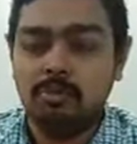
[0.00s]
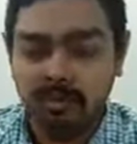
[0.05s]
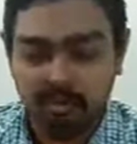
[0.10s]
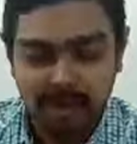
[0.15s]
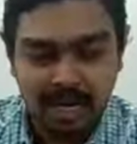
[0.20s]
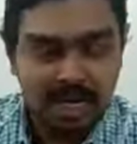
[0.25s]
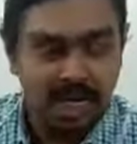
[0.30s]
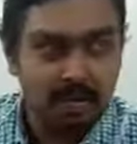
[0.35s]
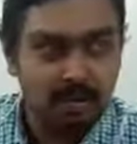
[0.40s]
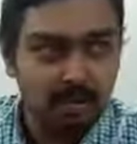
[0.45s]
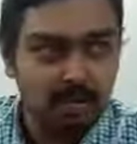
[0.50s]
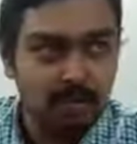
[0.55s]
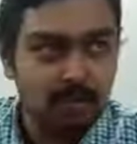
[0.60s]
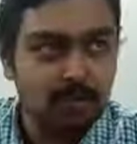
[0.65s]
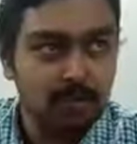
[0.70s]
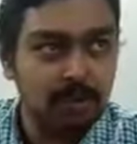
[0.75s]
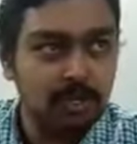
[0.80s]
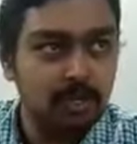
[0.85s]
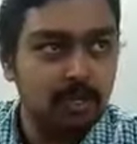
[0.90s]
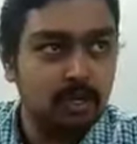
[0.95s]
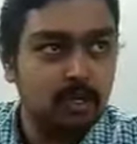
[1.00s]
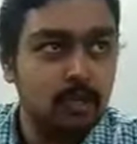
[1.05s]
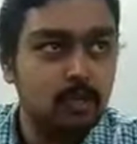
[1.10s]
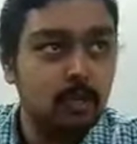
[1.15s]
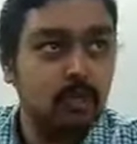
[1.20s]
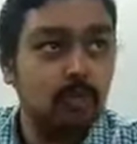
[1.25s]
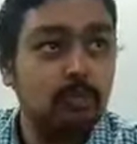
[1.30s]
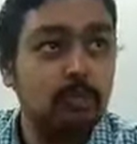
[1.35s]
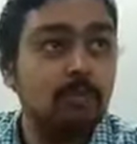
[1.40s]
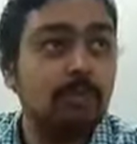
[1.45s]
My people
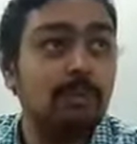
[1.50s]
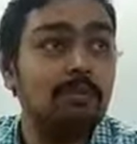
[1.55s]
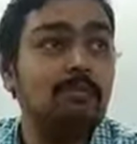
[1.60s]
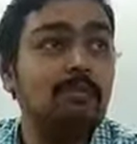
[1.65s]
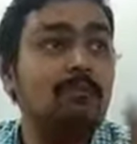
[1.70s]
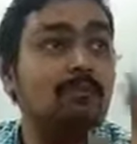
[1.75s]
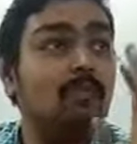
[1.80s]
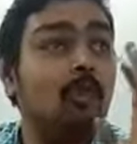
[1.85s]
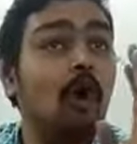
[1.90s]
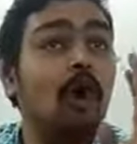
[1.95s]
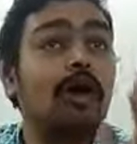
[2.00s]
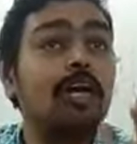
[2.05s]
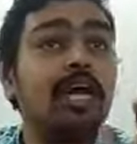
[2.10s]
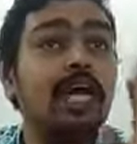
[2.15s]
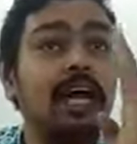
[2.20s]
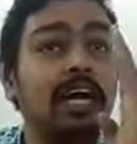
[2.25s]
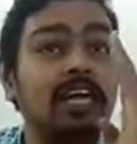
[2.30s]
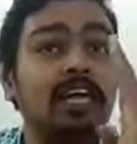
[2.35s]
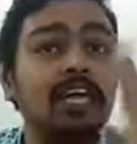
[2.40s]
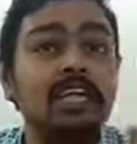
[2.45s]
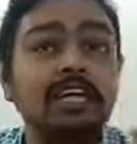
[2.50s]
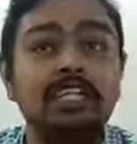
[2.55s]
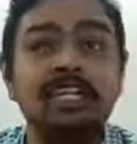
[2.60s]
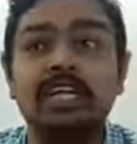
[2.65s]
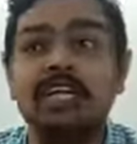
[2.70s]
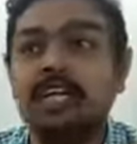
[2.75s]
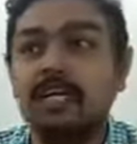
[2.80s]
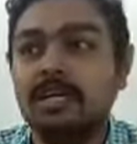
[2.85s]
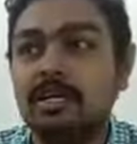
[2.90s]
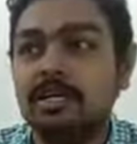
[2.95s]
should become walking
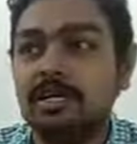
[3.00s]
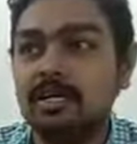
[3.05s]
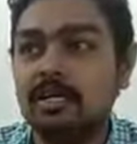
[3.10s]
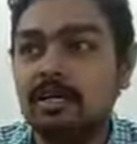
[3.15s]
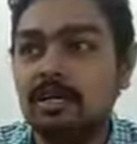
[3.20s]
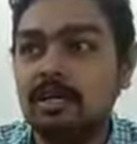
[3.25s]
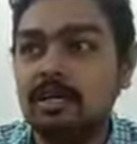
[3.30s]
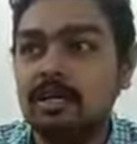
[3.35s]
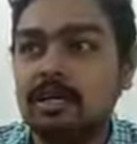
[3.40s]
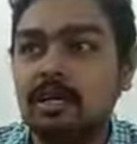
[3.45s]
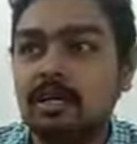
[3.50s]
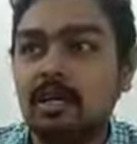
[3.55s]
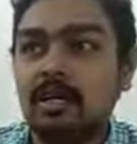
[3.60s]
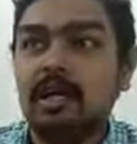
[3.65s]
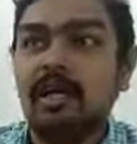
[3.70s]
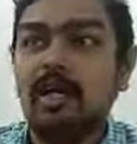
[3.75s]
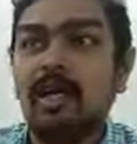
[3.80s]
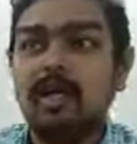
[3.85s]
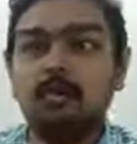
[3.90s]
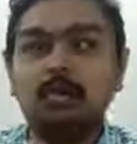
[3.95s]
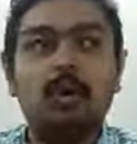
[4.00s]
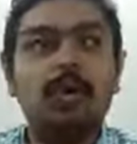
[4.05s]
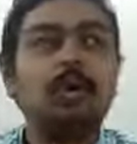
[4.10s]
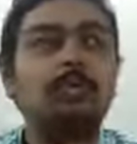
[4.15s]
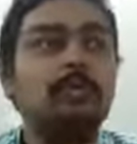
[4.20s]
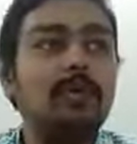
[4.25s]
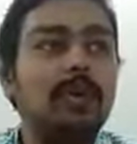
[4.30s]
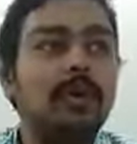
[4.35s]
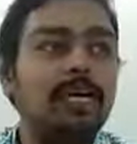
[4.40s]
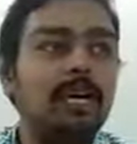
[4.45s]
dictionary. At
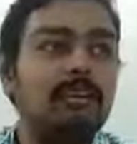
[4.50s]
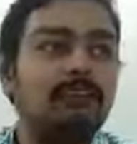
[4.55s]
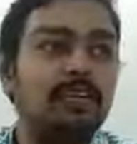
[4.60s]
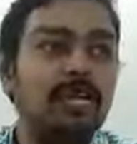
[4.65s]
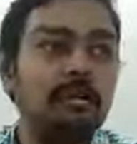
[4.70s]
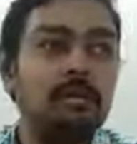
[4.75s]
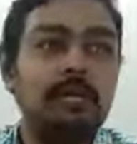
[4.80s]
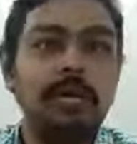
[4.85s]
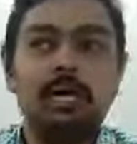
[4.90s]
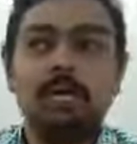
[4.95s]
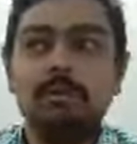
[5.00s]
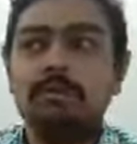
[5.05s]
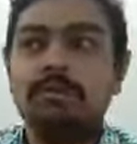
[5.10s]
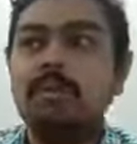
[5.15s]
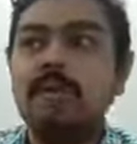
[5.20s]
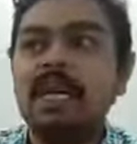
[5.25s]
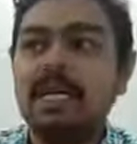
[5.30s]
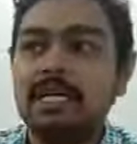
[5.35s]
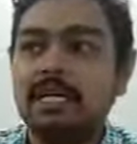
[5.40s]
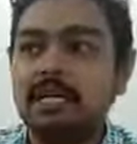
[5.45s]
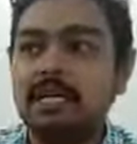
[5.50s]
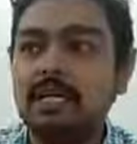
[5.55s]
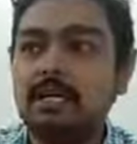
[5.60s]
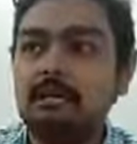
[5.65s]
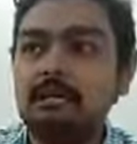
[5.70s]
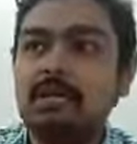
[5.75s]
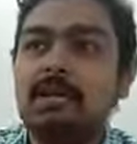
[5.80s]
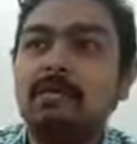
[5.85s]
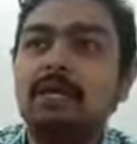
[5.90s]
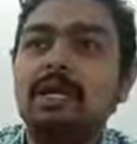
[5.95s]
one point of time, I will
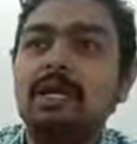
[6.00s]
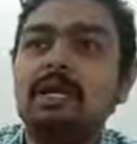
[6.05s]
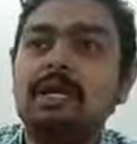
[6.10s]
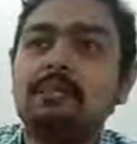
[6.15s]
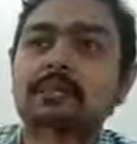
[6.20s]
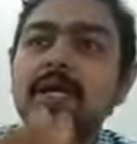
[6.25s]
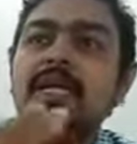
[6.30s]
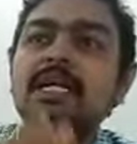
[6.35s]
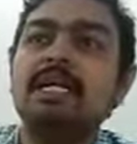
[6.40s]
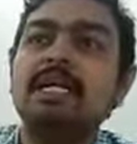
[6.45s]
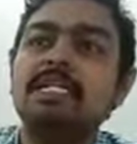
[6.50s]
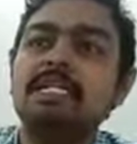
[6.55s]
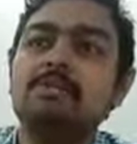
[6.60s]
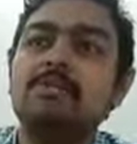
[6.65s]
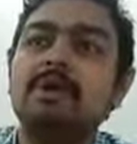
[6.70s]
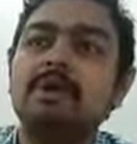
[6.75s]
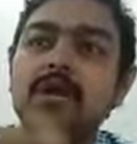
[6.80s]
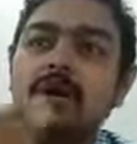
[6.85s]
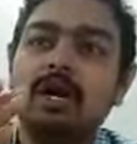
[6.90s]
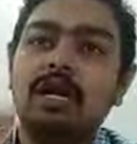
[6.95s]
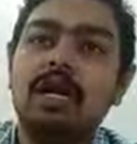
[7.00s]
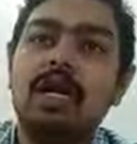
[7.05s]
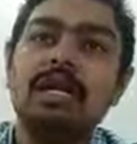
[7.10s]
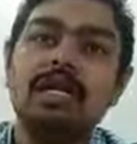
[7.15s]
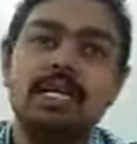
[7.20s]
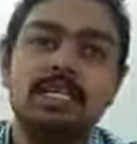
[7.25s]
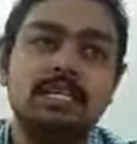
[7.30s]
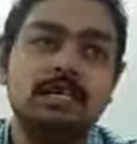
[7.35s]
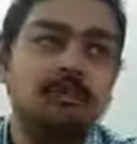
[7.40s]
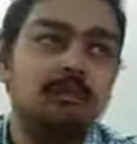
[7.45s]
bet maybe in the mid-December or
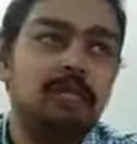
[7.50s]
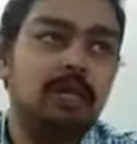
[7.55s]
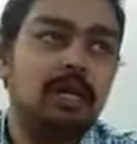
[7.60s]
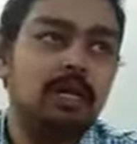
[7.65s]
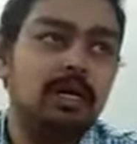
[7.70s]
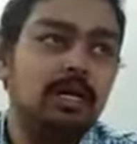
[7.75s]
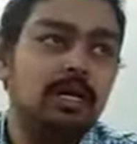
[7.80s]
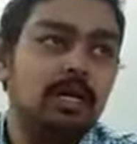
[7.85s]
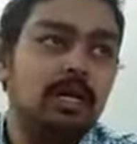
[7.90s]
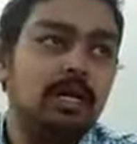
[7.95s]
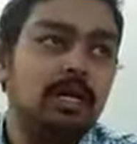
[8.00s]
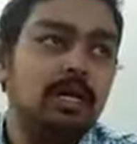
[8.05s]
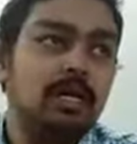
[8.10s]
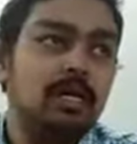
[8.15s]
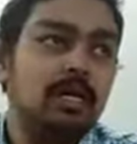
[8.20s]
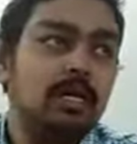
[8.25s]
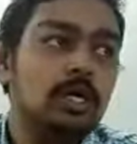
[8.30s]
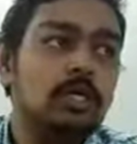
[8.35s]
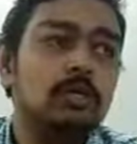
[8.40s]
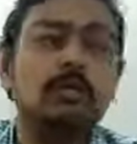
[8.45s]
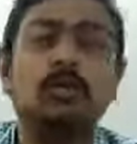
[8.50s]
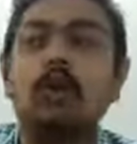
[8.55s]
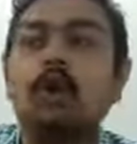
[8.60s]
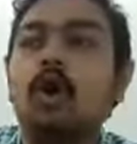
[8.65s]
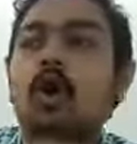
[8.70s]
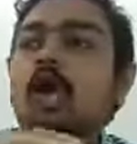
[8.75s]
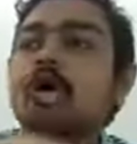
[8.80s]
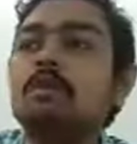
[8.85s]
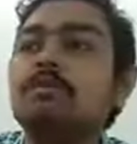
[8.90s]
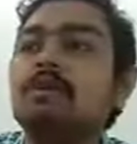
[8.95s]
late December, you will
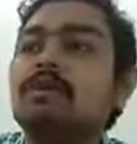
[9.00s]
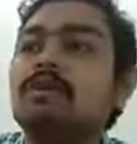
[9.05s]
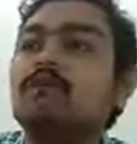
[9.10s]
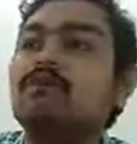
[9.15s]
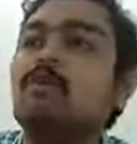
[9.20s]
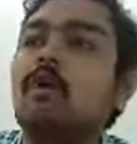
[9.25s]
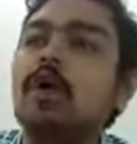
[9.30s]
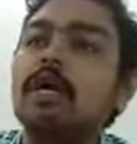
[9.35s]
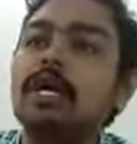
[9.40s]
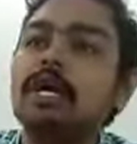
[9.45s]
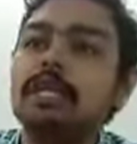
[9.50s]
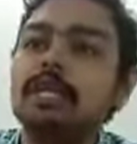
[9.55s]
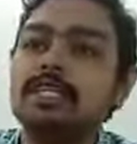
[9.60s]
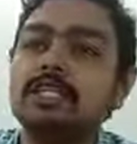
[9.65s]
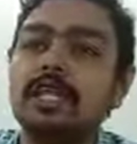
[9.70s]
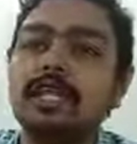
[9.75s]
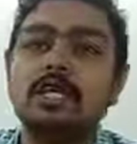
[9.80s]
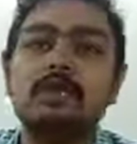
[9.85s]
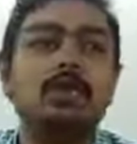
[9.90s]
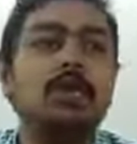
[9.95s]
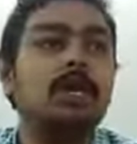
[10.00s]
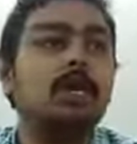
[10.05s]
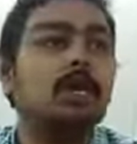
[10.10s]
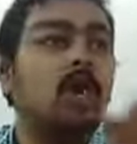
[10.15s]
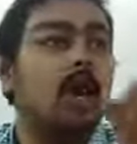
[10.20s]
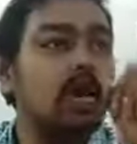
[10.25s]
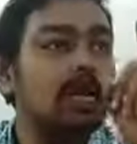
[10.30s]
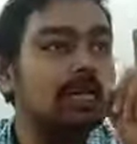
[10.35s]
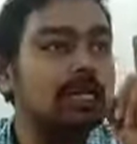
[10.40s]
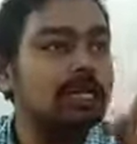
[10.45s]
all become walking dictionary. You will
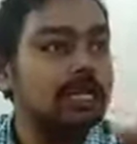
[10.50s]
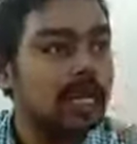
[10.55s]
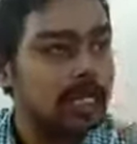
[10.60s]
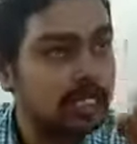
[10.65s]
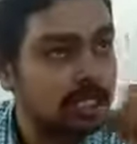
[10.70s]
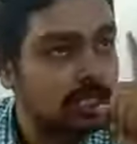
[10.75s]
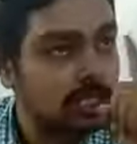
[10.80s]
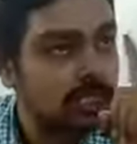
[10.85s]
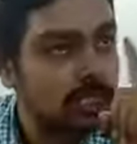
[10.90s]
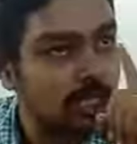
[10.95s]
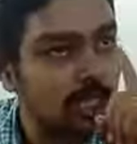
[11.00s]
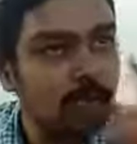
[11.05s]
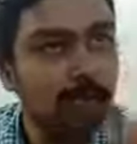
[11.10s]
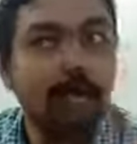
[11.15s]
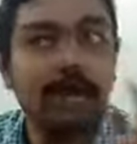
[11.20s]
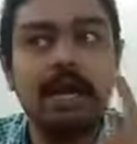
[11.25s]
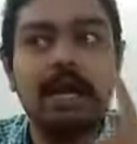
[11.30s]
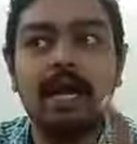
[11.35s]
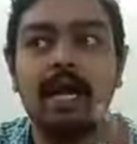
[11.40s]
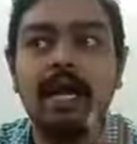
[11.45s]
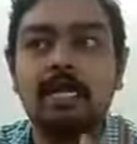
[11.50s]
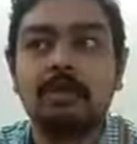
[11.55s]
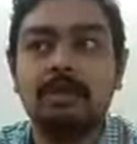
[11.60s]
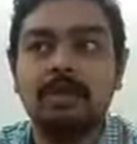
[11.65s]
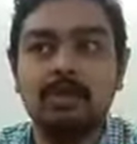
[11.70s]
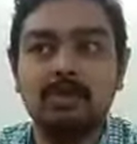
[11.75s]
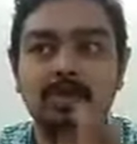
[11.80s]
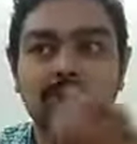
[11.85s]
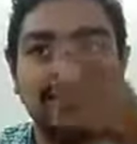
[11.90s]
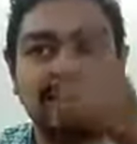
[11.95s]
not touch the Bar Act,
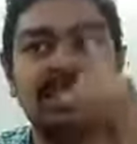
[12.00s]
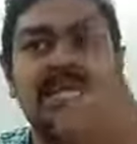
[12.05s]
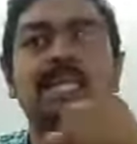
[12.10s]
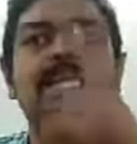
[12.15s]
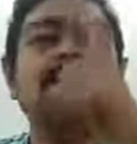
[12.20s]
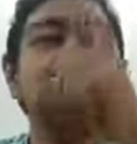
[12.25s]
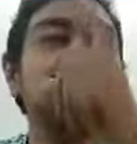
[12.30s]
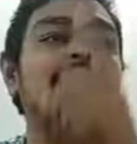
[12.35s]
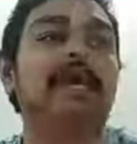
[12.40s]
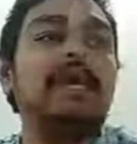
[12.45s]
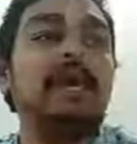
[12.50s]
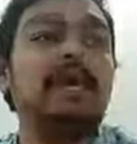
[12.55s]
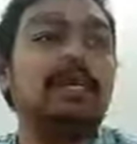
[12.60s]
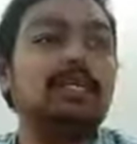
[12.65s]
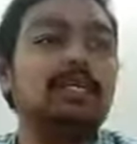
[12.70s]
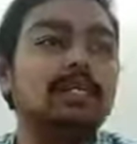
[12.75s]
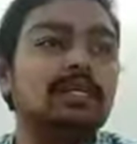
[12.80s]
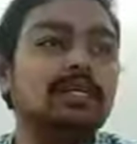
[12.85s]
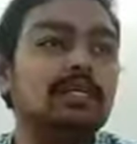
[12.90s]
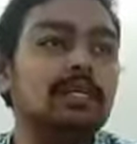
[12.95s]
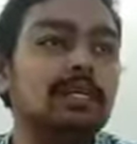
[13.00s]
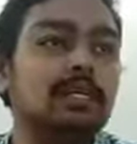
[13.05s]
but you will tell the Bar Act.